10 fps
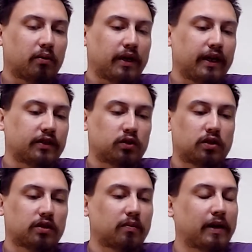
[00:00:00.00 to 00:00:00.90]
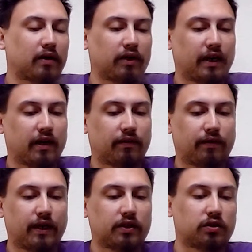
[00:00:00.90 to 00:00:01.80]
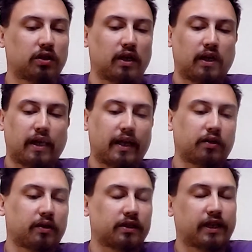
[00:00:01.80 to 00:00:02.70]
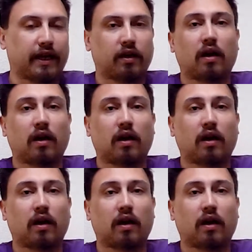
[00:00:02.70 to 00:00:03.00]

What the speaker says: when it's just about ready to finish, and you can take it